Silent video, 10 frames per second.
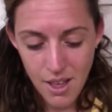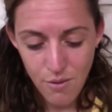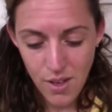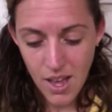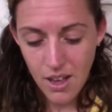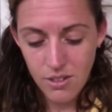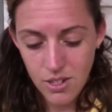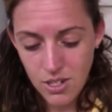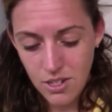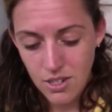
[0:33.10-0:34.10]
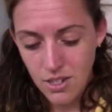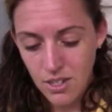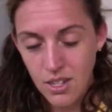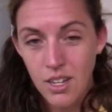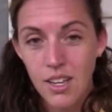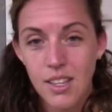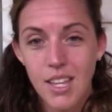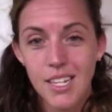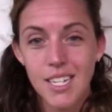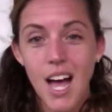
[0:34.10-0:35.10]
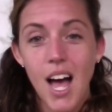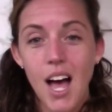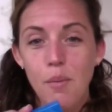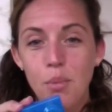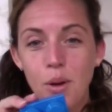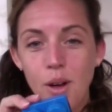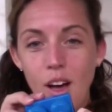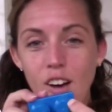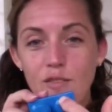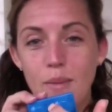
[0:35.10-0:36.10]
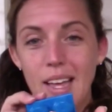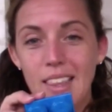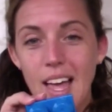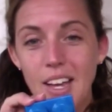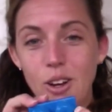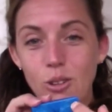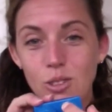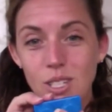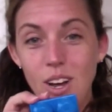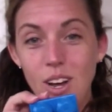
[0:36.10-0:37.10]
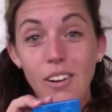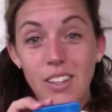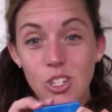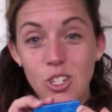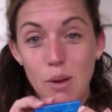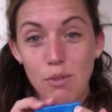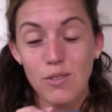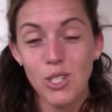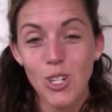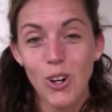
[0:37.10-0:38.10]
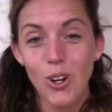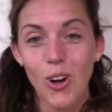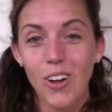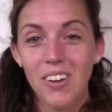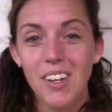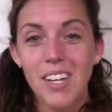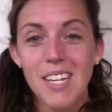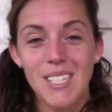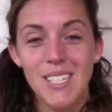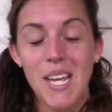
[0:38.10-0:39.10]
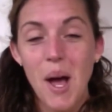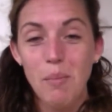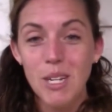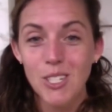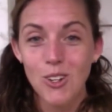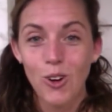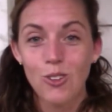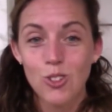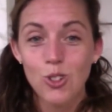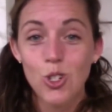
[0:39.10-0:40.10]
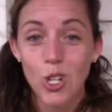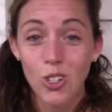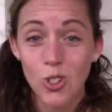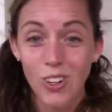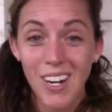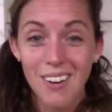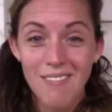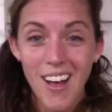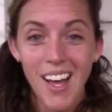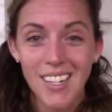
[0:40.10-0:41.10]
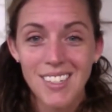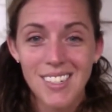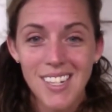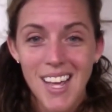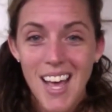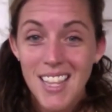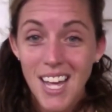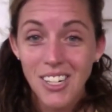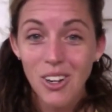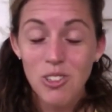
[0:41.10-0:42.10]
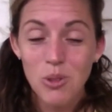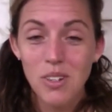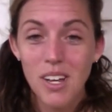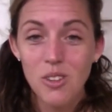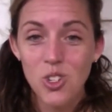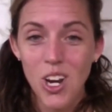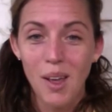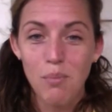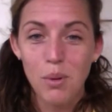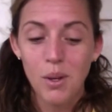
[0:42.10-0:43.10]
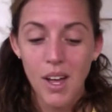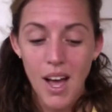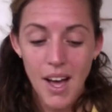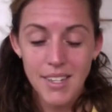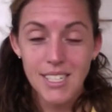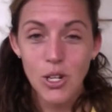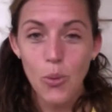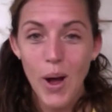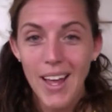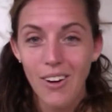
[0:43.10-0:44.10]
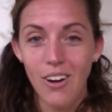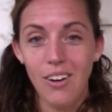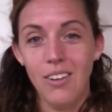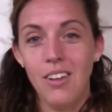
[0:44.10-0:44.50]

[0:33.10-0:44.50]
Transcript: found the top of my Legos are in the shape of a circle. See how many circles your children can find. Then go to another shape, a square.